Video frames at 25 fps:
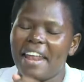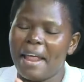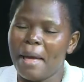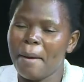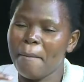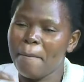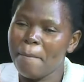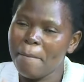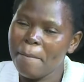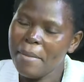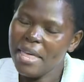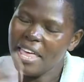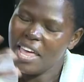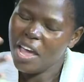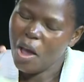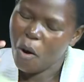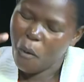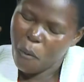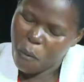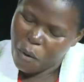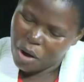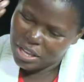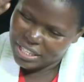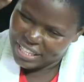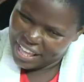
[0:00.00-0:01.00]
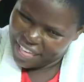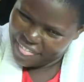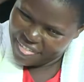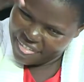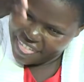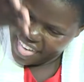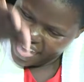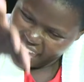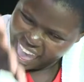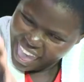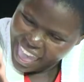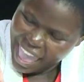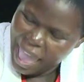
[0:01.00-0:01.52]
never think
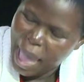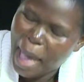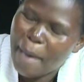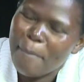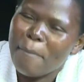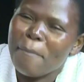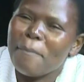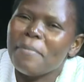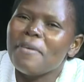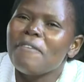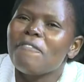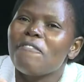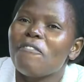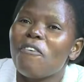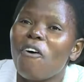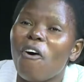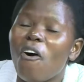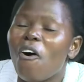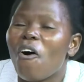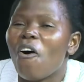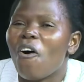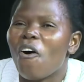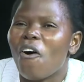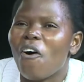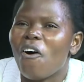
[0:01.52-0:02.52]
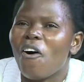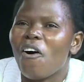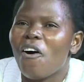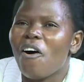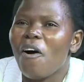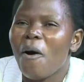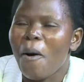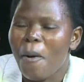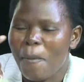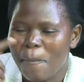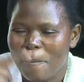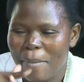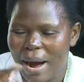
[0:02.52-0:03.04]
that your world has ended
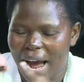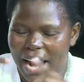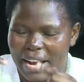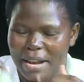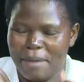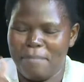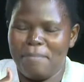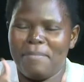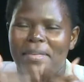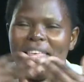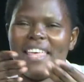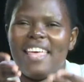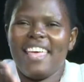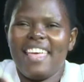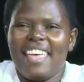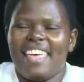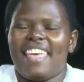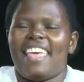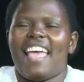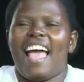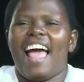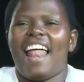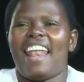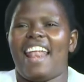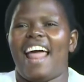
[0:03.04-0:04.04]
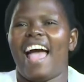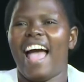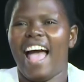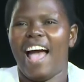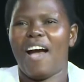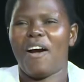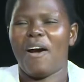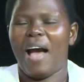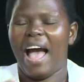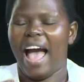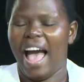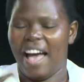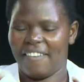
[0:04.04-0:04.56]
there. I was there before,
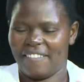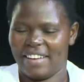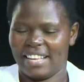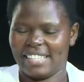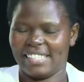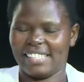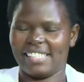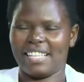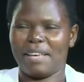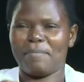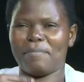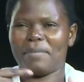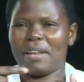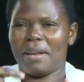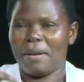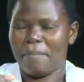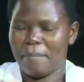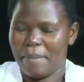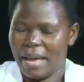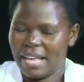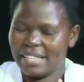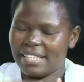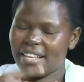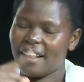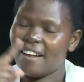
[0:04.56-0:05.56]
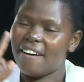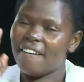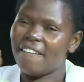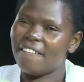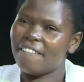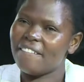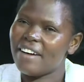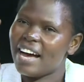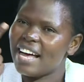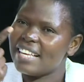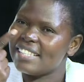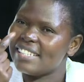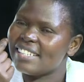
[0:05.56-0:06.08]
but I'm here now.
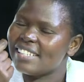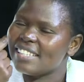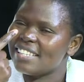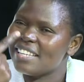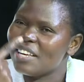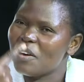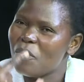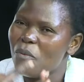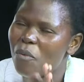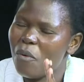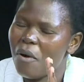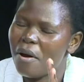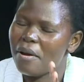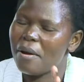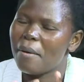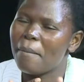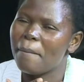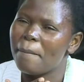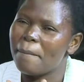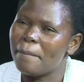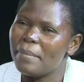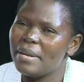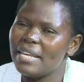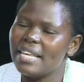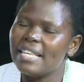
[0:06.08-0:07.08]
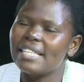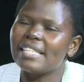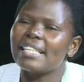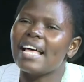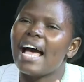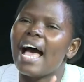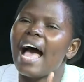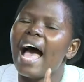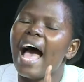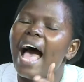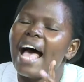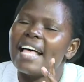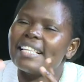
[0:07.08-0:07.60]
I accepted myself.
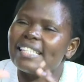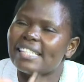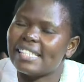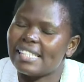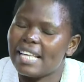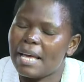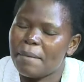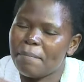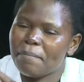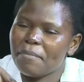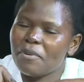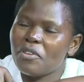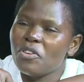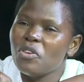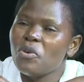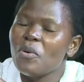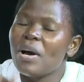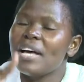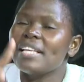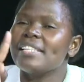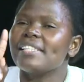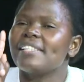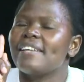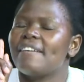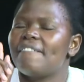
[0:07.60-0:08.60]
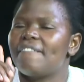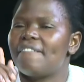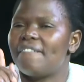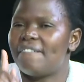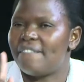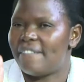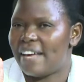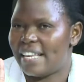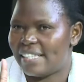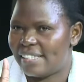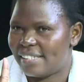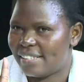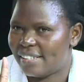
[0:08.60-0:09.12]
First
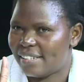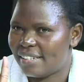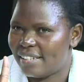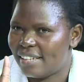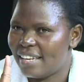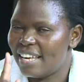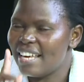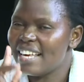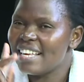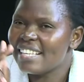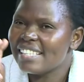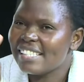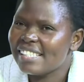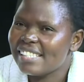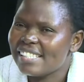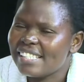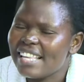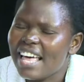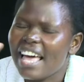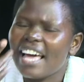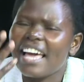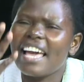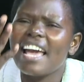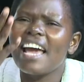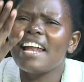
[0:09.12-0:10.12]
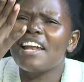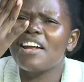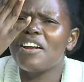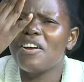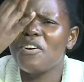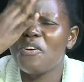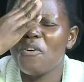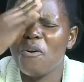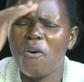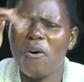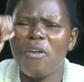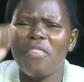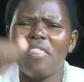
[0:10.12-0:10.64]
thing that you need to do
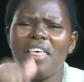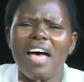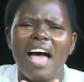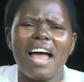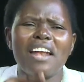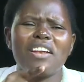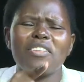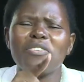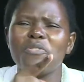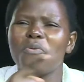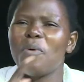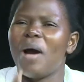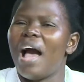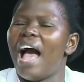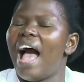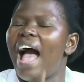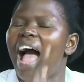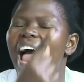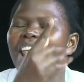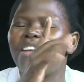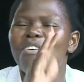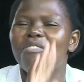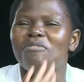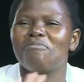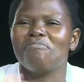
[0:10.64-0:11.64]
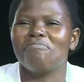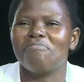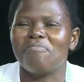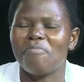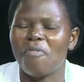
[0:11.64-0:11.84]
is self-acceptance,